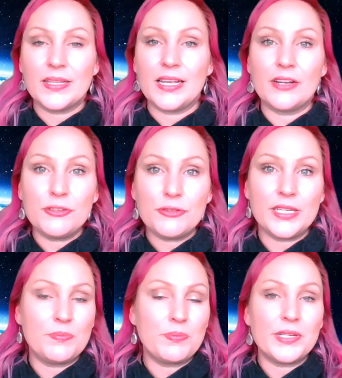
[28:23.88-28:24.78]
country
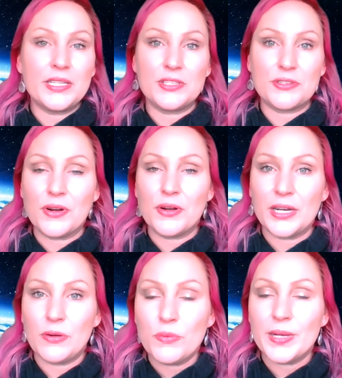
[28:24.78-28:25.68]
is pretty strong
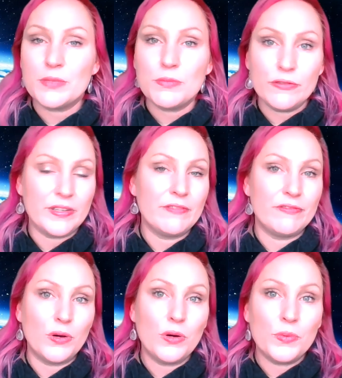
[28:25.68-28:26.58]
and always moving
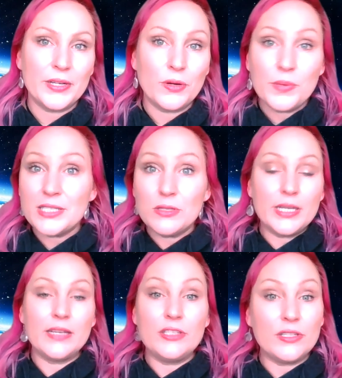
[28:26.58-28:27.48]
forward, always
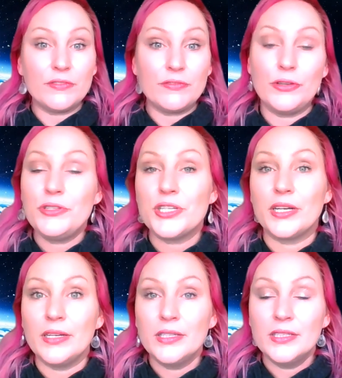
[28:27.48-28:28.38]
looking to the
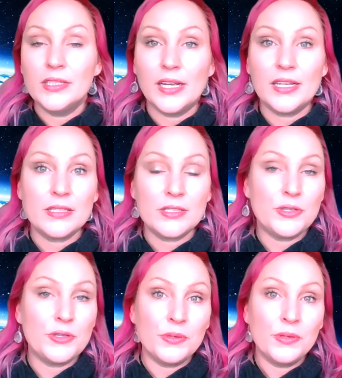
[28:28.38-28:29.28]
future as
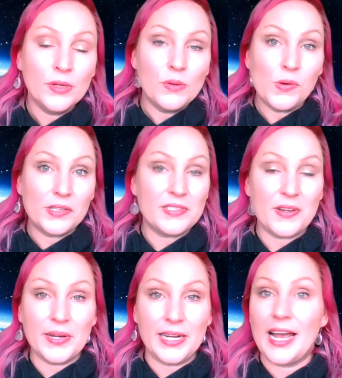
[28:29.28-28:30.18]
to what's
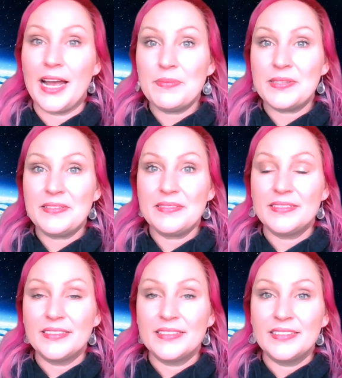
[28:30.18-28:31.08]
going to happen,
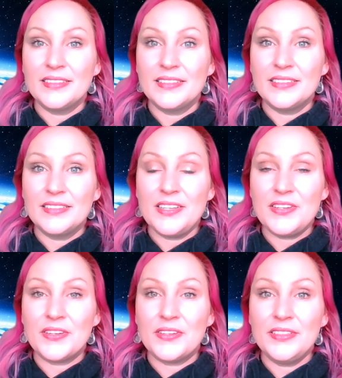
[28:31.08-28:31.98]
you
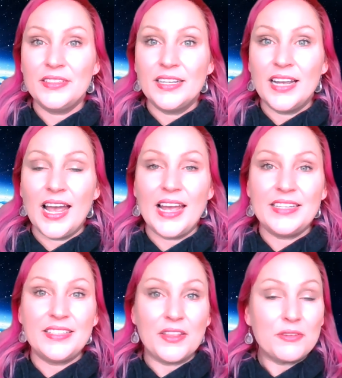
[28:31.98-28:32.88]
know.
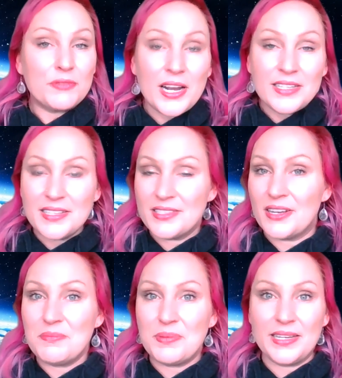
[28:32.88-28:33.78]
And the rising
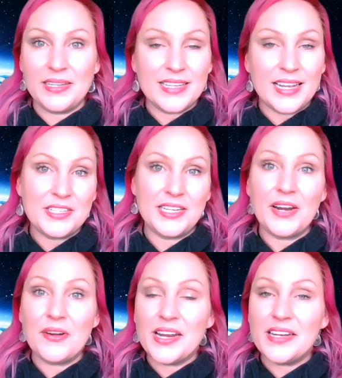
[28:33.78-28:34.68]
sign being
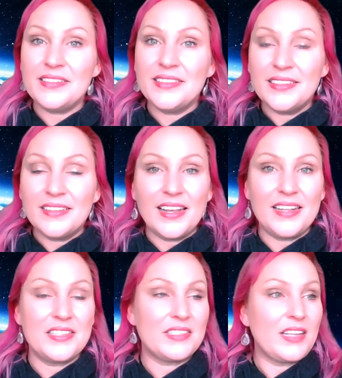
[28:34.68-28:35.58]
Sagittarian,
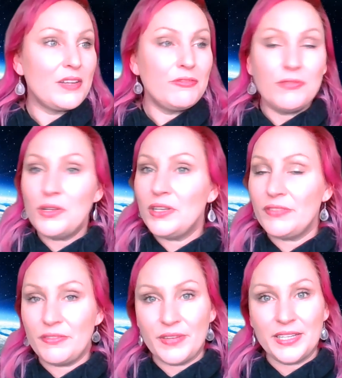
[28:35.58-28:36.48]
it's like full
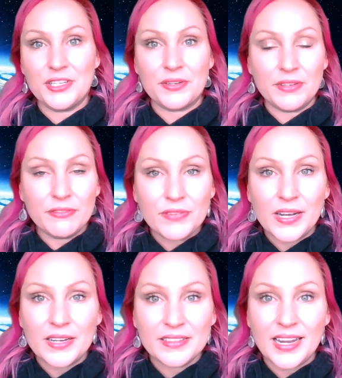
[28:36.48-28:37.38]
of adventure and
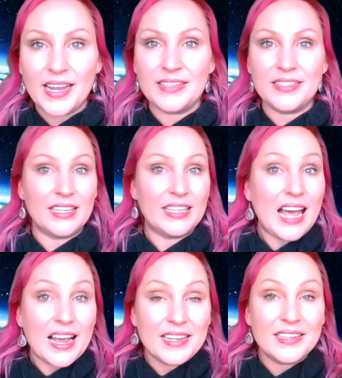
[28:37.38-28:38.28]
fun and
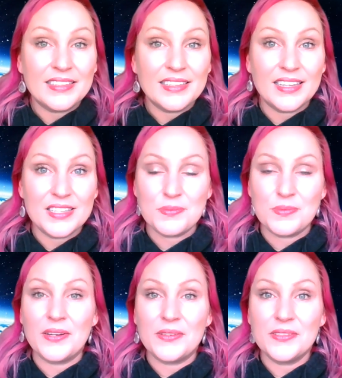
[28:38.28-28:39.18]
luck as
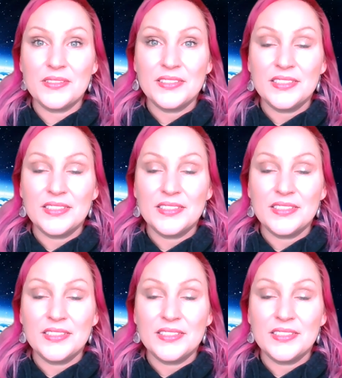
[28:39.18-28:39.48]
well